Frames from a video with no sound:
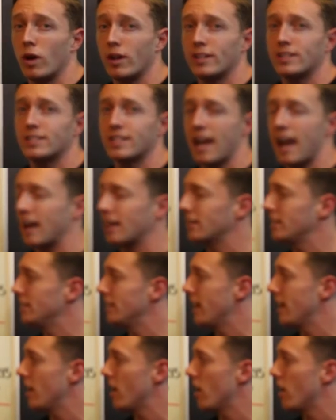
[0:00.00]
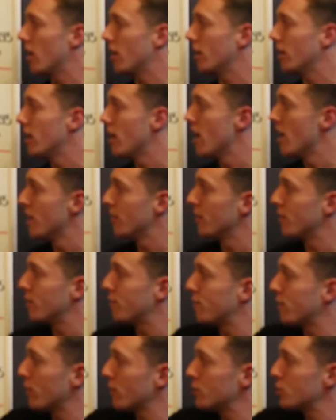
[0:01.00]
what exactly they are. The
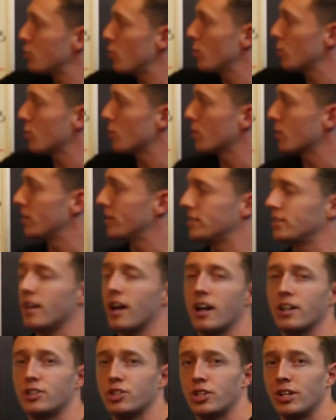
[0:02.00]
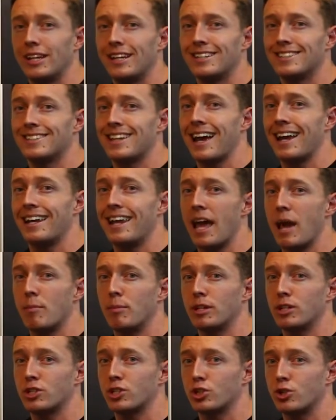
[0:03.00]
first one we're going to touch is
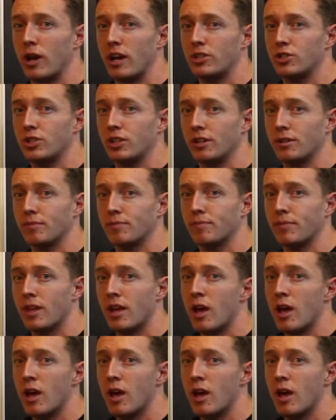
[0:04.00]
dynamic stretching.